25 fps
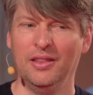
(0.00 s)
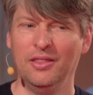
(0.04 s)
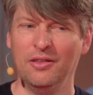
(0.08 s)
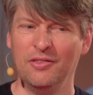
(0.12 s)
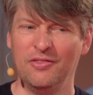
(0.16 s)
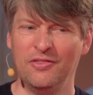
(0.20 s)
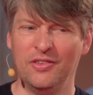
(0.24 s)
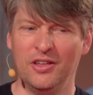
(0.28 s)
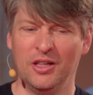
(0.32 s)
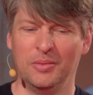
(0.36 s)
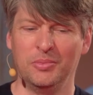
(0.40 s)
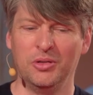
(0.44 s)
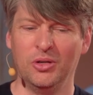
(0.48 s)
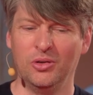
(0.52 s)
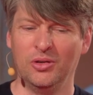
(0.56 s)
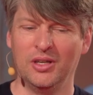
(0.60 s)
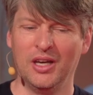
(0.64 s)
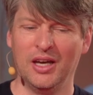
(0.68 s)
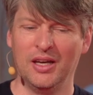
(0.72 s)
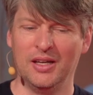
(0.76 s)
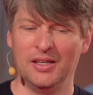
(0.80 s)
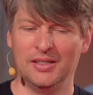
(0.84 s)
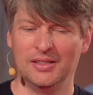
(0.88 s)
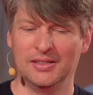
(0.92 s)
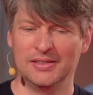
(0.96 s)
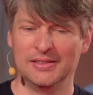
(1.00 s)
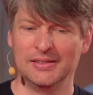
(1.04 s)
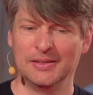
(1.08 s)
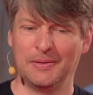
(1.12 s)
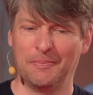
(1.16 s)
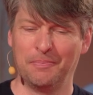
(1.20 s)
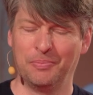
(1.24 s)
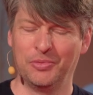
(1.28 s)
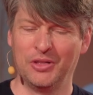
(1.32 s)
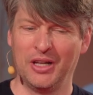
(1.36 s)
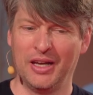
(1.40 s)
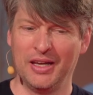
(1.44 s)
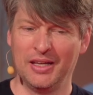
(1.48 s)
In the film, you get,
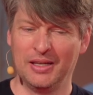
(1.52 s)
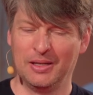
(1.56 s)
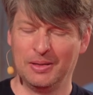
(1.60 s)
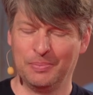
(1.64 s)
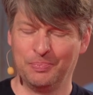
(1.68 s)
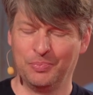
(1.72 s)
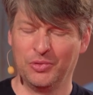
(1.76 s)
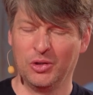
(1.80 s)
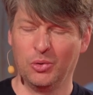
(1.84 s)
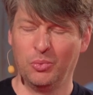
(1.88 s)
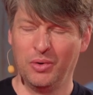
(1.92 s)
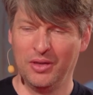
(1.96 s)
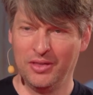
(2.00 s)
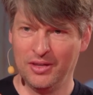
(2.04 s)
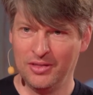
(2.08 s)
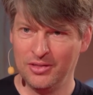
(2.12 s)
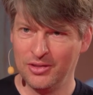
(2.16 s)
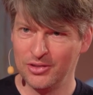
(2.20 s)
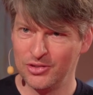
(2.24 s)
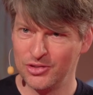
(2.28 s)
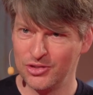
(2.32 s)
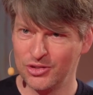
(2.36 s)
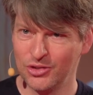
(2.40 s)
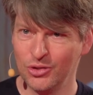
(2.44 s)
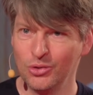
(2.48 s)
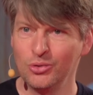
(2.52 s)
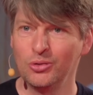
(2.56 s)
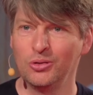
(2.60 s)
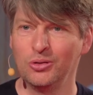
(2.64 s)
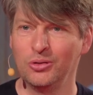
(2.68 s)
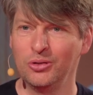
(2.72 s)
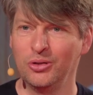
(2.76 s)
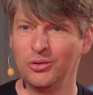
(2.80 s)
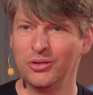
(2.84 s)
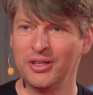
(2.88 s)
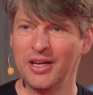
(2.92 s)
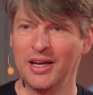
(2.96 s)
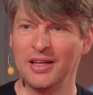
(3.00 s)
like, within the
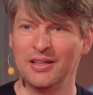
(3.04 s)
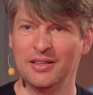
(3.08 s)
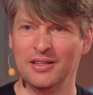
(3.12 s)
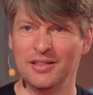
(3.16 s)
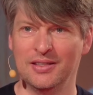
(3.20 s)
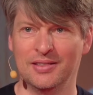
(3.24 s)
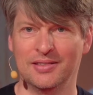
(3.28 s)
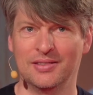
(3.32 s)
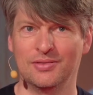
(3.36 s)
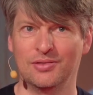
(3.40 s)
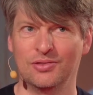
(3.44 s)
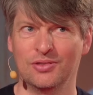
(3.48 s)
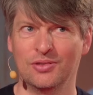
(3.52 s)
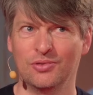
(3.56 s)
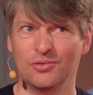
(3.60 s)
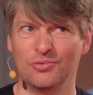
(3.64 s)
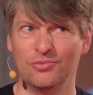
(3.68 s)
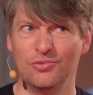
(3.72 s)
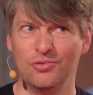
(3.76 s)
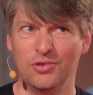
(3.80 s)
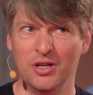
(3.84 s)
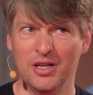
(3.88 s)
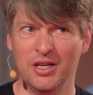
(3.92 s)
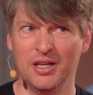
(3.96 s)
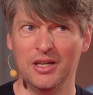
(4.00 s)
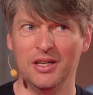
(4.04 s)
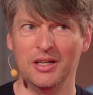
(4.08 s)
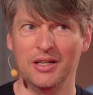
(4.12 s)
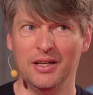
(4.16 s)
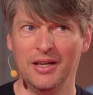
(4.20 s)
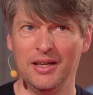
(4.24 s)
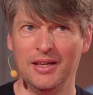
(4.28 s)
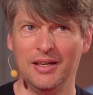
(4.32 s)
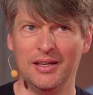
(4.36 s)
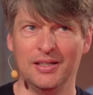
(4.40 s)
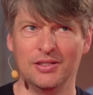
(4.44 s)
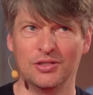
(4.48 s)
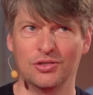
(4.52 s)
school, you get this
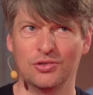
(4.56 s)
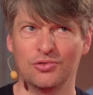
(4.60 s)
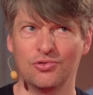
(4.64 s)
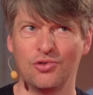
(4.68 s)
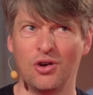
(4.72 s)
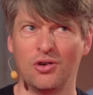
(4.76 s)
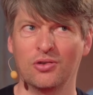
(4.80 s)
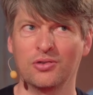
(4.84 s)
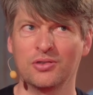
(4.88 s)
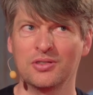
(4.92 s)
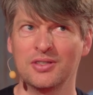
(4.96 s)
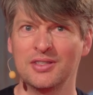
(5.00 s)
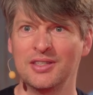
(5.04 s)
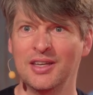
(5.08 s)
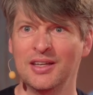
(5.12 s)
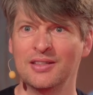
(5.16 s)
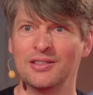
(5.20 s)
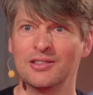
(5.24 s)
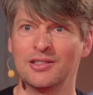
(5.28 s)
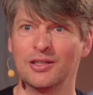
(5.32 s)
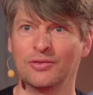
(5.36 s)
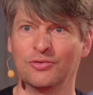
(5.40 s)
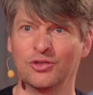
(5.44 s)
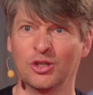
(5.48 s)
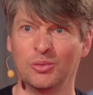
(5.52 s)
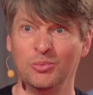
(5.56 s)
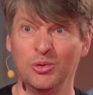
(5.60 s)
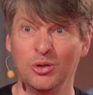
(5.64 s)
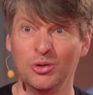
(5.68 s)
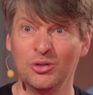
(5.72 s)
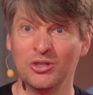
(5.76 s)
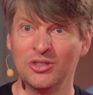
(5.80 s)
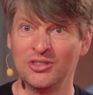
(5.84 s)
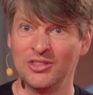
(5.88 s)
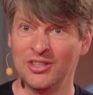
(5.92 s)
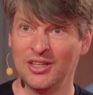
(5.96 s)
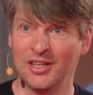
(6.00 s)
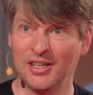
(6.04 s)
really strong sense of
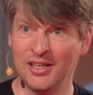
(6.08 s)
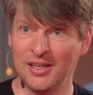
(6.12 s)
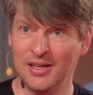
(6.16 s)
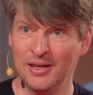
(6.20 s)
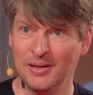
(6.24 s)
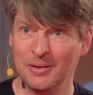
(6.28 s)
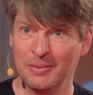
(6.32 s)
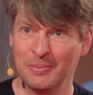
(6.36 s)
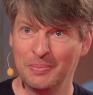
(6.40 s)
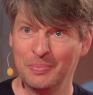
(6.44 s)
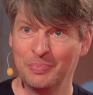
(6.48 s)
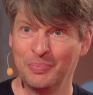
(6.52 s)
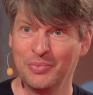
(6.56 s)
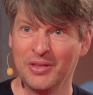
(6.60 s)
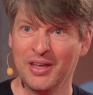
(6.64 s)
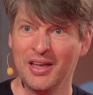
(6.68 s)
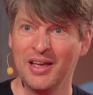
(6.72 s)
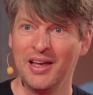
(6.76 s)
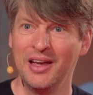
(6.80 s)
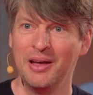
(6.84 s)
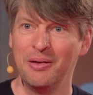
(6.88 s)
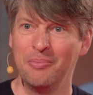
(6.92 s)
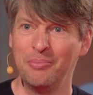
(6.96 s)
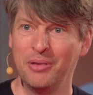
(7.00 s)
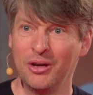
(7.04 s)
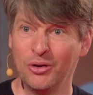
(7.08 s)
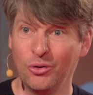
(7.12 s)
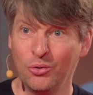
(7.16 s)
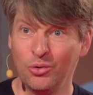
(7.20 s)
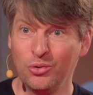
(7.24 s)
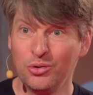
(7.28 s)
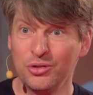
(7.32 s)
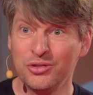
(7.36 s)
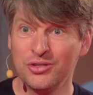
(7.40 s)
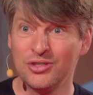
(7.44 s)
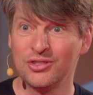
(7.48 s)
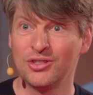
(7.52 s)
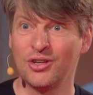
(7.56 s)
community, but
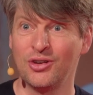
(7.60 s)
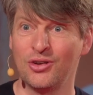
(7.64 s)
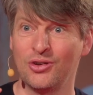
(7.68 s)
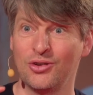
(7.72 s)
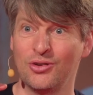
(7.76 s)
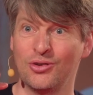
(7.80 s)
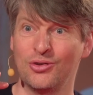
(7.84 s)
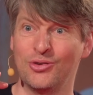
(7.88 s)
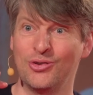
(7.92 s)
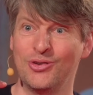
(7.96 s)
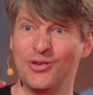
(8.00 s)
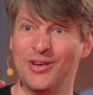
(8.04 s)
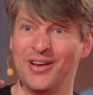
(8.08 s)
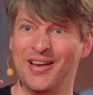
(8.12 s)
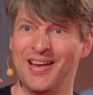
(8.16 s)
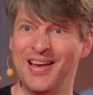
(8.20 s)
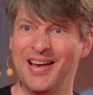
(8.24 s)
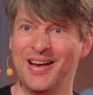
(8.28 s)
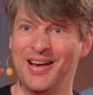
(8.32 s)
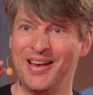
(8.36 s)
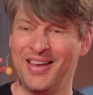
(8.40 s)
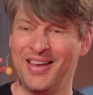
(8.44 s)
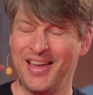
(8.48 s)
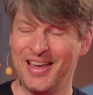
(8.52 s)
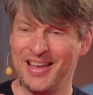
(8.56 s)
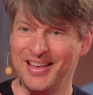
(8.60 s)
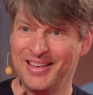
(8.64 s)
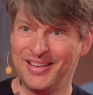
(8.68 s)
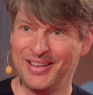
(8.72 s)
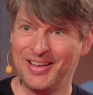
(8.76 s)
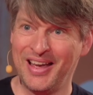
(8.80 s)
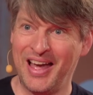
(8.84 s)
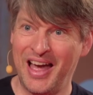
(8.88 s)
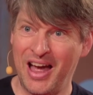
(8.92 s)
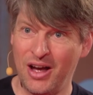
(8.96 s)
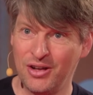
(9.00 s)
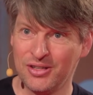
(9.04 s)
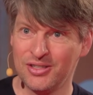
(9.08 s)
also,
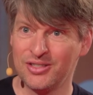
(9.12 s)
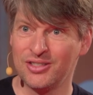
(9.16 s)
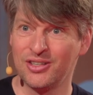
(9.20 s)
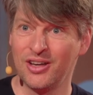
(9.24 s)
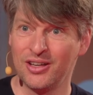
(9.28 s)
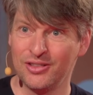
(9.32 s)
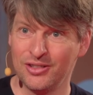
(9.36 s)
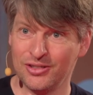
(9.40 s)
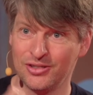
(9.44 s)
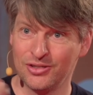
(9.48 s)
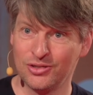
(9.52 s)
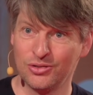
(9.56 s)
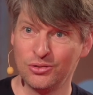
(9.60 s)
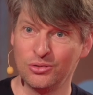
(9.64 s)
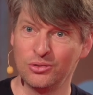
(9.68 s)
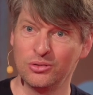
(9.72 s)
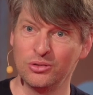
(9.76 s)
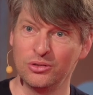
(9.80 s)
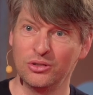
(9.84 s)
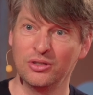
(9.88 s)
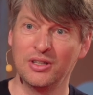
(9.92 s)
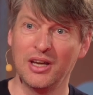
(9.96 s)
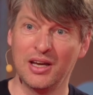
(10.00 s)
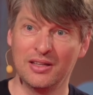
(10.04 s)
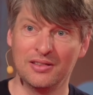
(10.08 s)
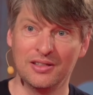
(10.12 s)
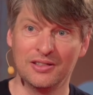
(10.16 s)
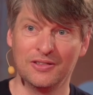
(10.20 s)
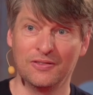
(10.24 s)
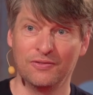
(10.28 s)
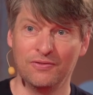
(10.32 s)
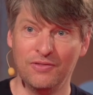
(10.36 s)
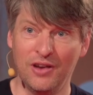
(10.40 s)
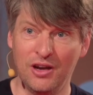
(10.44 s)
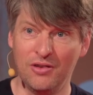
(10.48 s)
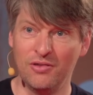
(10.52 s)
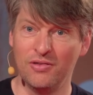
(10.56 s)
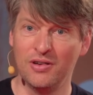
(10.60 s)
like, outside the school, you get
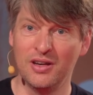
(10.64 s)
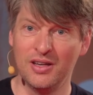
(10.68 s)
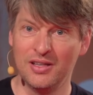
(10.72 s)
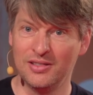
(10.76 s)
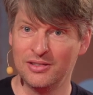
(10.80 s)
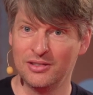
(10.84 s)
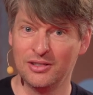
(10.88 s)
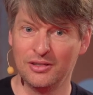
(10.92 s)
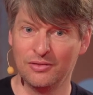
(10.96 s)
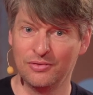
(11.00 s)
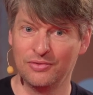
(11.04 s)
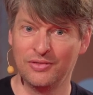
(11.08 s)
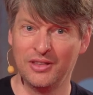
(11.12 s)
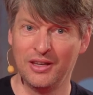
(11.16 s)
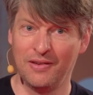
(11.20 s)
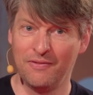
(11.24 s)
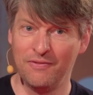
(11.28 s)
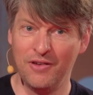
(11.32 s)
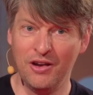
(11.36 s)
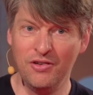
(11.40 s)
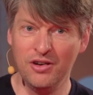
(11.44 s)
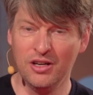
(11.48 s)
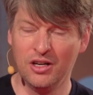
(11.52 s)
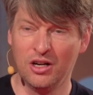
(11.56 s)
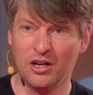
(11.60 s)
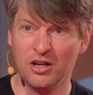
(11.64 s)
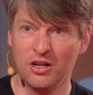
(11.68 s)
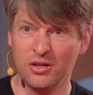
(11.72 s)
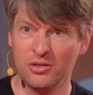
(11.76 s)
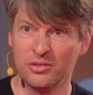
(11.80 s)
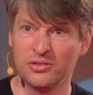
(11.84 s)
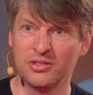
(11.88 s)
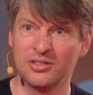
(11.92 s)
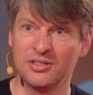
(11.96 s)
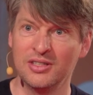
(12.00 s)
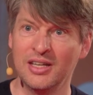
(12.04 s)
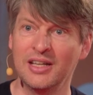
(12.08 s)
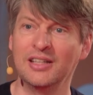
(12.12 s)
this very sort of, they're very
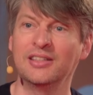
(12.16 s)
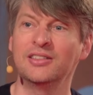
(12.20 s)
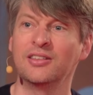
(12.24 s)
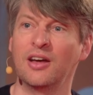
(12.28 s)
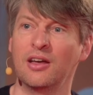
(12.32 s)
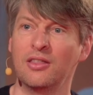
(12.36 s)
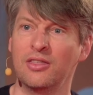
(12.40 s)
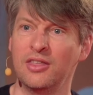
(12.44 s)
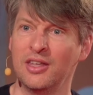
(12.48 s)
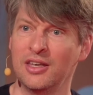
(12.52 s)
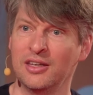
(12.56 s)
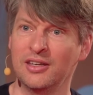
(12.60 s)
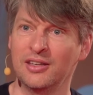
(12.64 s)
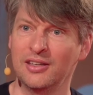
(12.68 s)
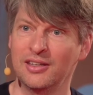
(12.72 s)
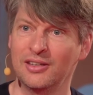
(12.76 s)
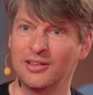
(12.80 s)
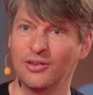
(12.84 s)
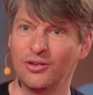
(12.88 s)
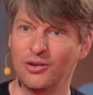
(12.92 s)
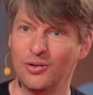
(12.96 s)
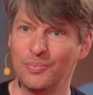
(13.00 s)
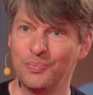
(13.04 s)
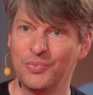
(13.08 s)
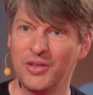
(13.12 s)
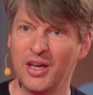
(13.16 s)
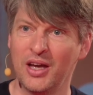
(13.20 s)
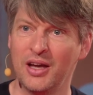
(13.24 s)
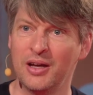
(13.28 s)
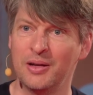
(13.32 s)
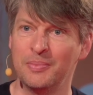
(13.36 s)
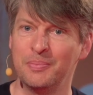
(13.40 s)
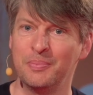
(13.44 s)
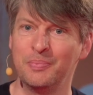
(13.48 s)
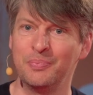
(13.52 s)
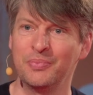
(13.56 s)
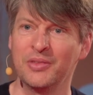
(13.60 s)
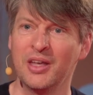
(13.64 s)
close knit, I think.
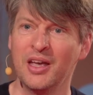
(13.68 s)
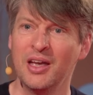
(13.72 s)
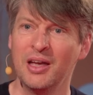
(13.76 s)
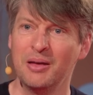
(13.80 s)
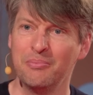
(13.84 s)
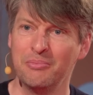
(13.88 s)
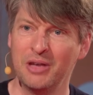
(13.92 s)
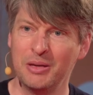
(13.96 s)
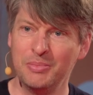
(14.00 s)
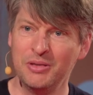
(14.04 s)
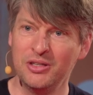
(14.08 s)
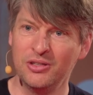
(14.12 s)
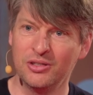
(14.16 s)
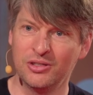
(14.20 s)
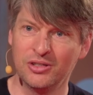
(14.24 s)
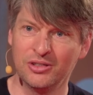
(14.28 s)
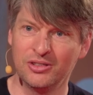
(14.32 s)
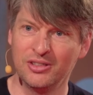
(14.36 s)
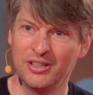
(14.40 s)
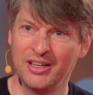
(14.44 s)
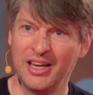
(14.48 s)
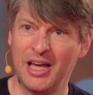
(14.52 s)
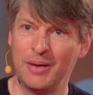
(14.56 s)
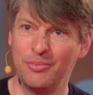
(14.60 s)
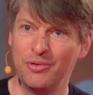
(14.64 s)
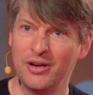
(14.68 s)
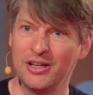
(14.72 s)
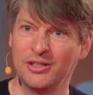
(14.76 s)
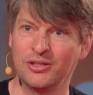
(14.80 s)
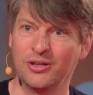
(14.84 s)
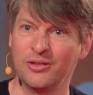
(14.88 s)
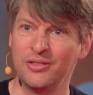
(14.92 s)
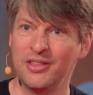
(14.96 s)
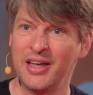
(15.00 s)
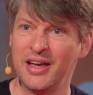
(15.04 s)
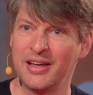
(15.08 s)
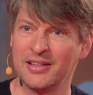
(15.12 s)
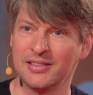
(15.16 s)
Yeah. Maybe you could
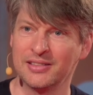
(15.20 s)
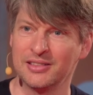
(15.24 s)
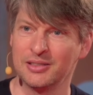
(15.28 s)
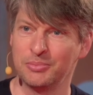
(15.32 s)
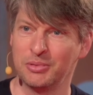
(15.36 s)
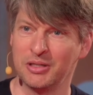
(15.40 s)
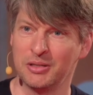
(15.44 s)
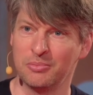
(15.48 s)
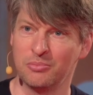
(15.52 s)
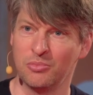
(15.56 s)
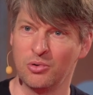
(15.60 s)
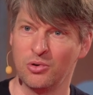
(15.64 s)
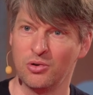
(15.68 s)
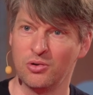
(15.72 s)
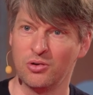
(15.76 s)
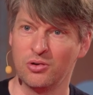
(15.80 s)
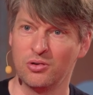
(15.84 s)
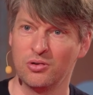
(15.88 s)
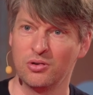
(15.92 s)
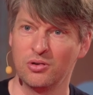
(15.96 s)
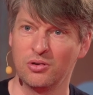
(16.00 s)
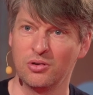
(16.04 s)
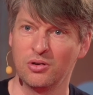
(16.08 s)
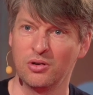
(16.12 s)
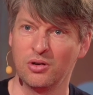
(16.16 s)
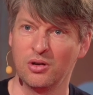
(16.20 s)
elaborate on that a bit more.